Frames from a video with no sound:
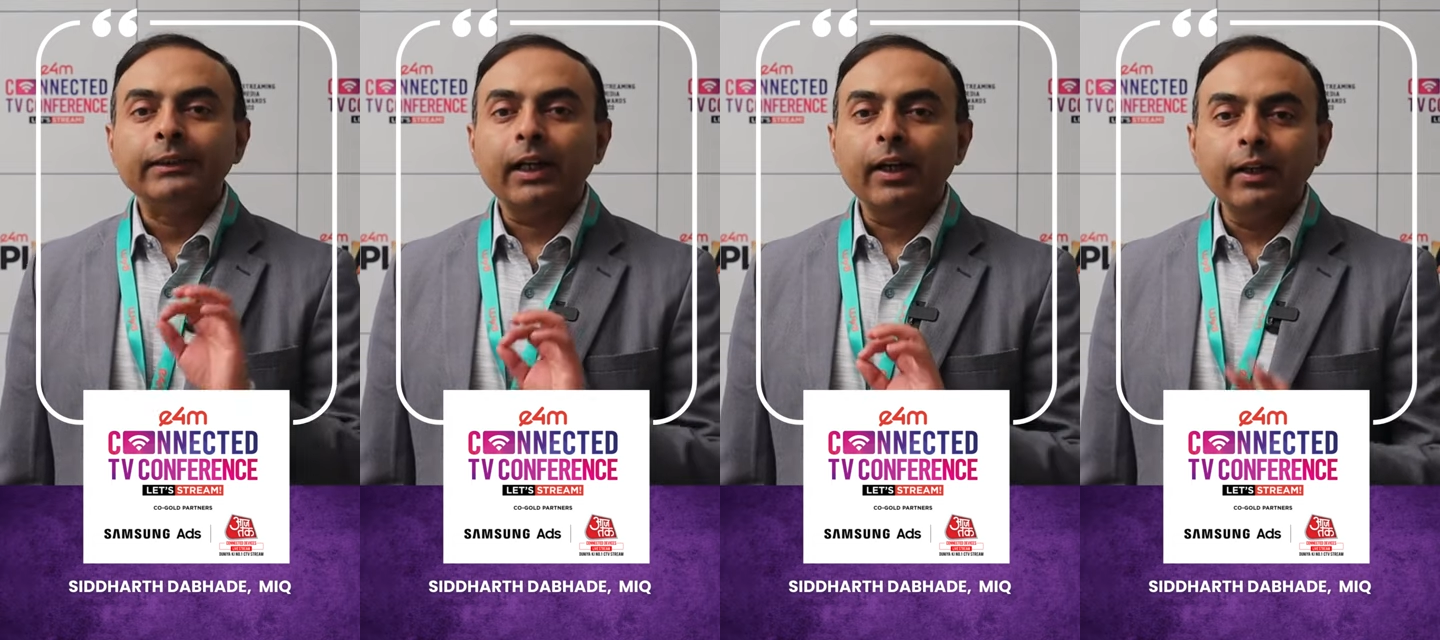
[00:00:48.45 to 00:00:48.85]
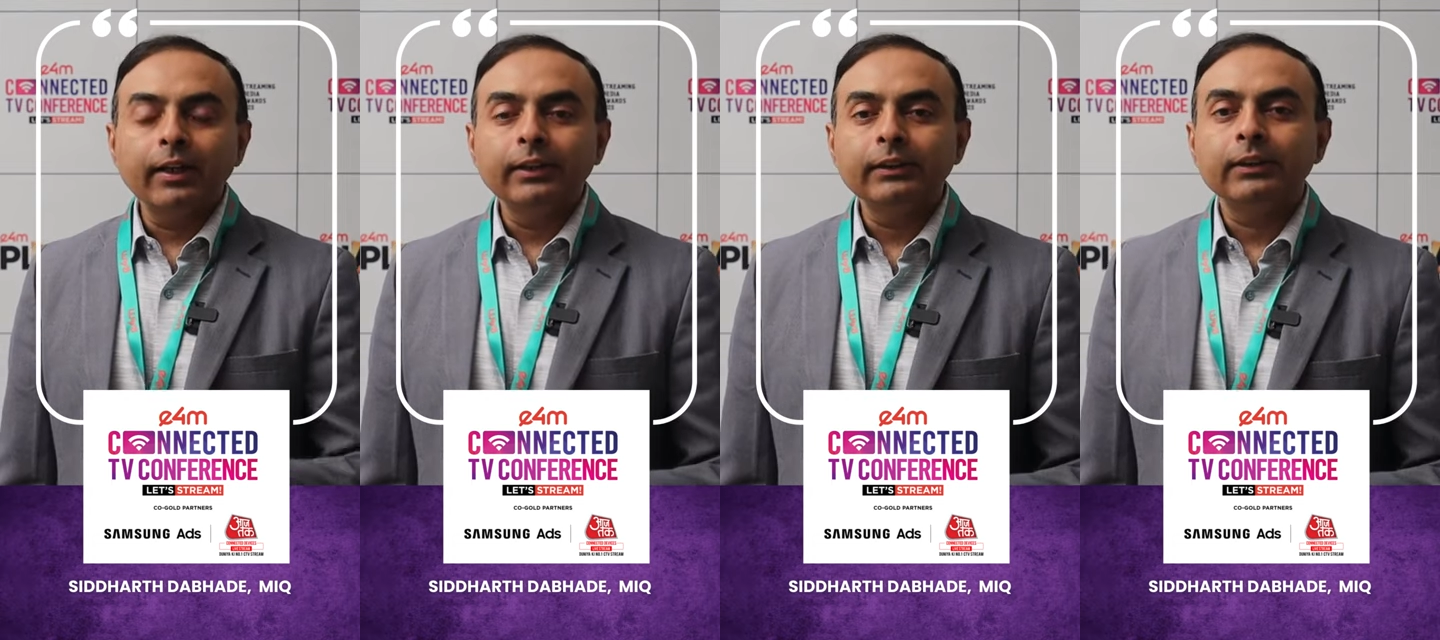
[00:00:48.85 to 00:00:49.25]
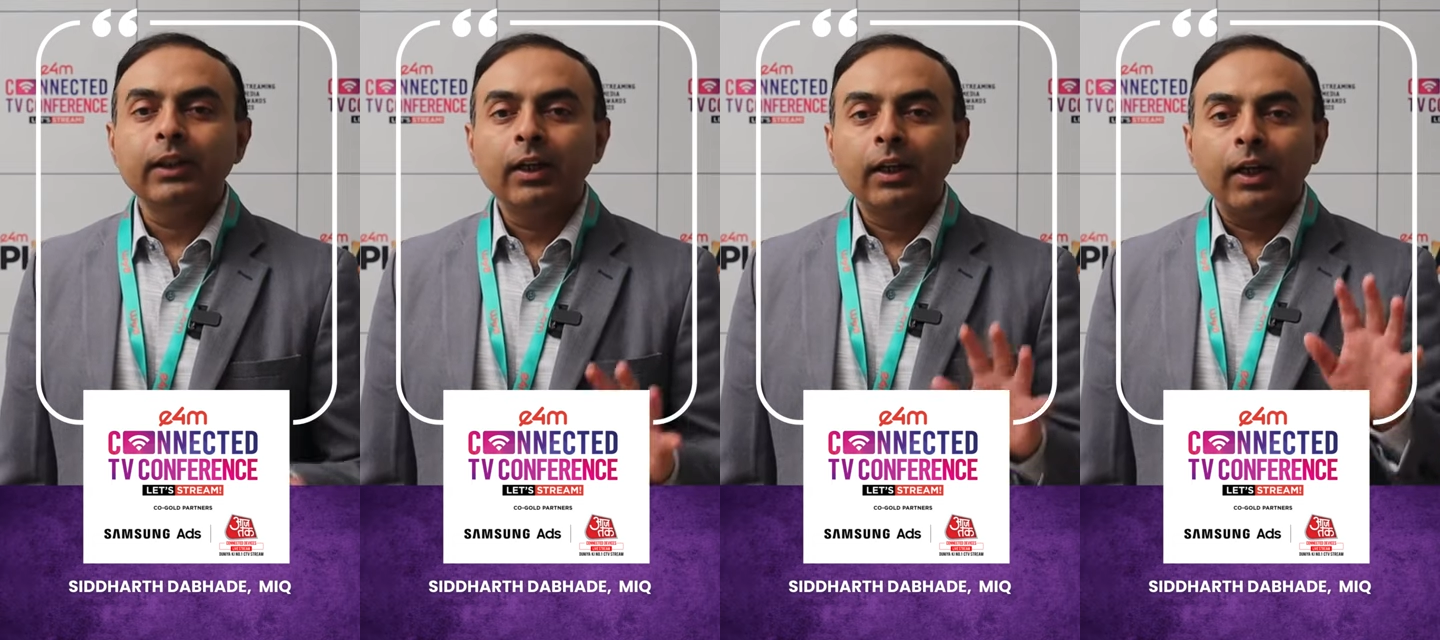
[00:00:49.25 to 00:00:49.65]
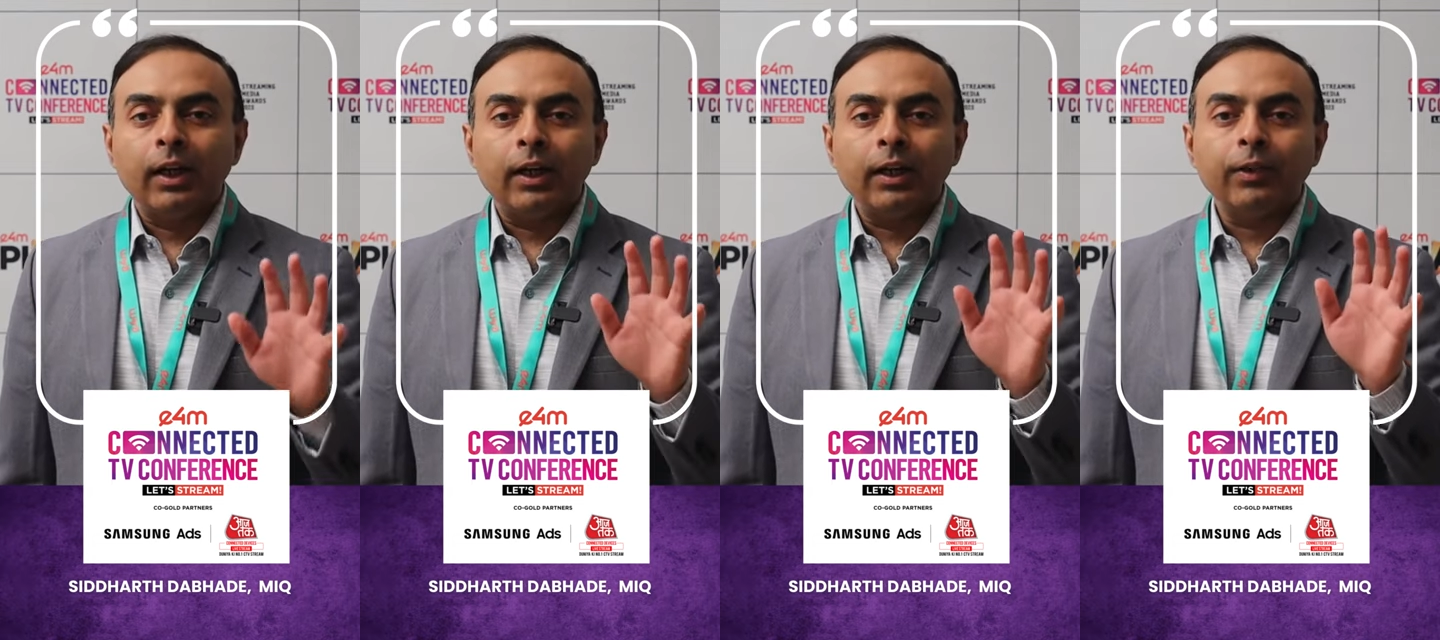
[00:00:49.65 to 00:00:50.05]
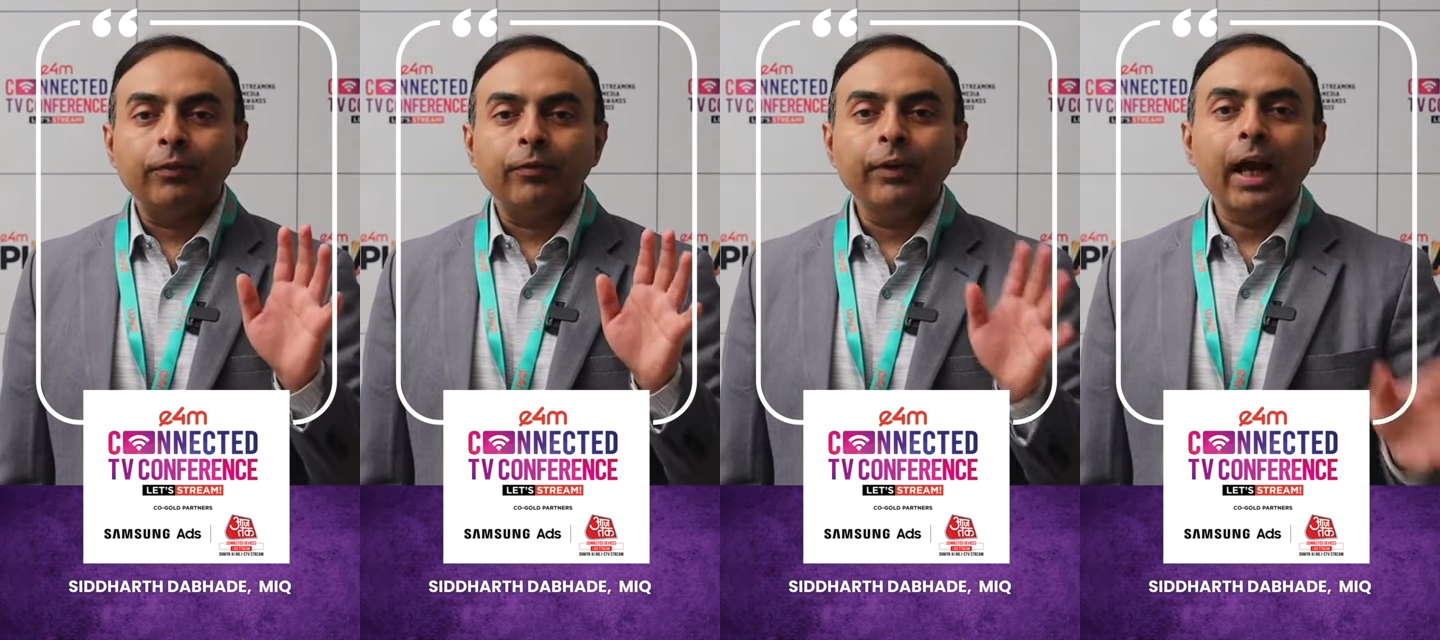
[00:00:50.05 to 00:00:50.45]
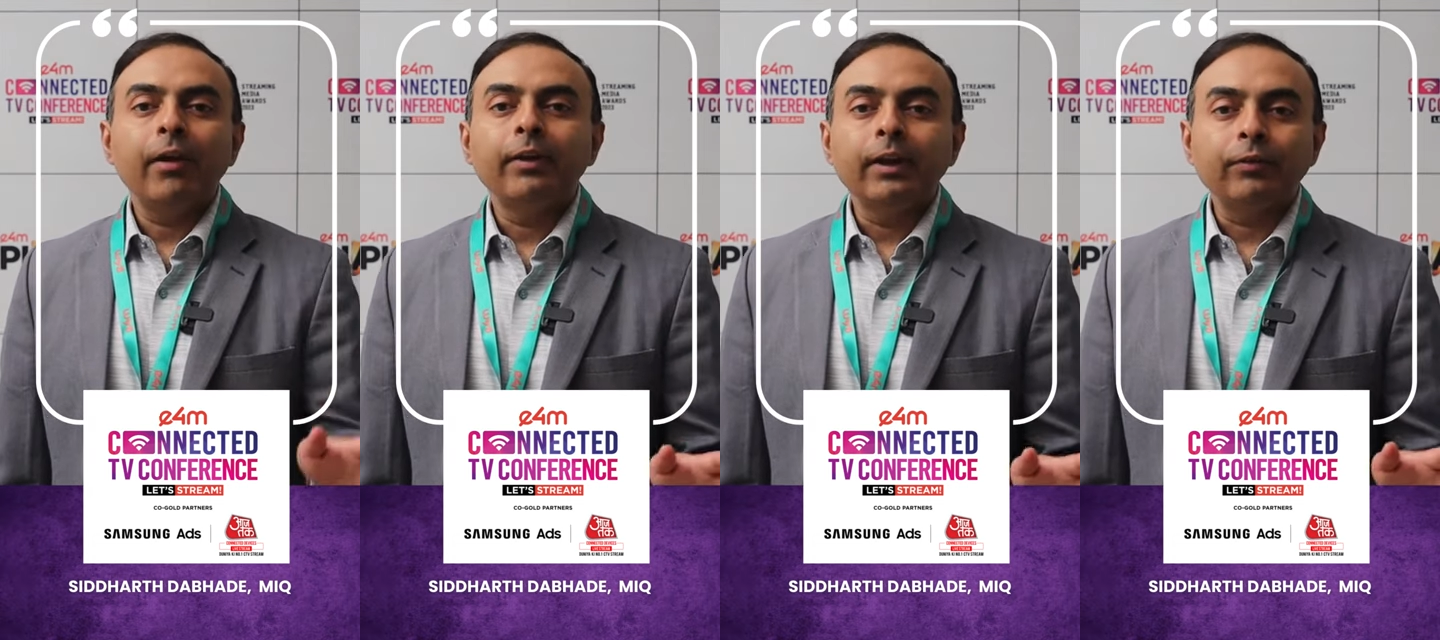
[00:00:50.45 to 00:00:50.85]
Second is we have